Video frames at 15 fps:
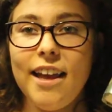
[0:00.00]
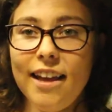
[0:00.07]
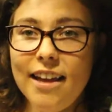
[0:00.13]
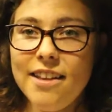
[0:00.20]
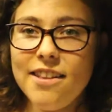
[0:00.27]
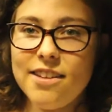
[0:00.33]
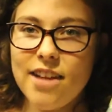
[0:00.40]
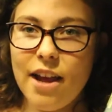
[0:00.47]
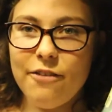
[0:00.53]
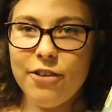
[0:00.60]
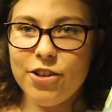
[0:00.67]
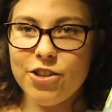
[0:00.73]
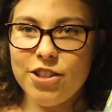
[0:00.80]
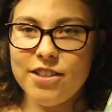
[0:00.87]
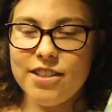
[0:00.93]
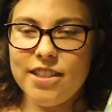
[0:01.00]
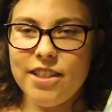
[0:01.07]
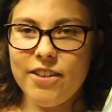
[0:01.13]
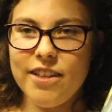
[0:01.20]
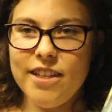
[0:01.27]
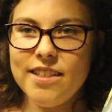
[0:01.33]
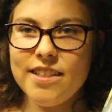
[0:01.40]
in the Divergent
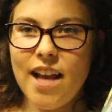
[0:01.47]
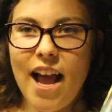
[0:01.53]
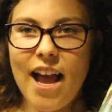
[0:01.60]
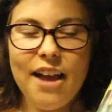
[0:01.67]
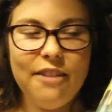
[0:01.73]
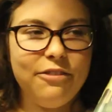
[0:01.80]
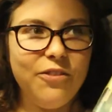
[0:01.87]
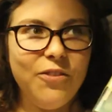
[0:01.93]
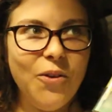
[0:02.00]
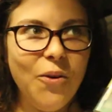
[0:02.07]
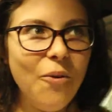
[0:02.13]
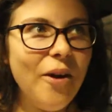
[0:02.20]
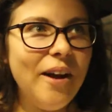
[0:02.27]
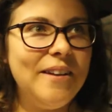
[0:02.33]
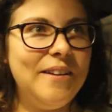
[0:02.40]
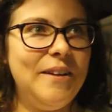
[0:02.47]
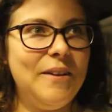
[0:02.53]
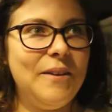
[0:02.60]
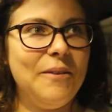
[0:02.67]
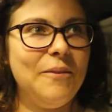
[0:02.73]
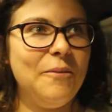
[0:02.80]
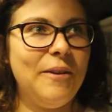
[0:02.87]
series, I have no
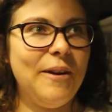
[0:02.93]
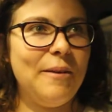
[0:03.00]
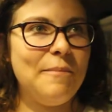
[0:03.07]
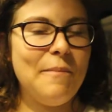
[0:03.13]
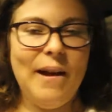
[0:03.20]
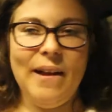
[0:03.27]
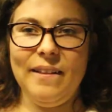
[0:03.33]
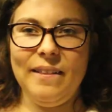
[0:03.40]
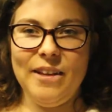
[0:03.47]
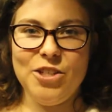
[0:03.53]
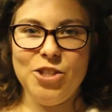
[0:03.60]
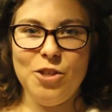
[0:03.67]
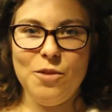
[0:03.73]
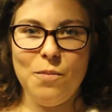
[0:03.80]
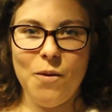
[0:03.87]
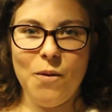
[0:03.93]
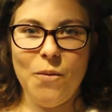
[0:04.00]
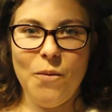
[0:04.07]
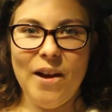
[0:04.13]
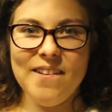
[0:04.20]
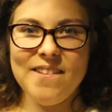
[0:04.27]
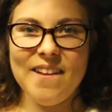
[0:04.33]
idea where my Allegiant
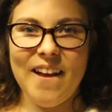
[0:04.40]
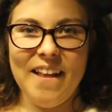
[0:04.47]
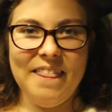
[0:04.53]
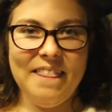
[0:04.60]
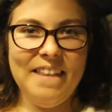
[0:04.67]
book went. I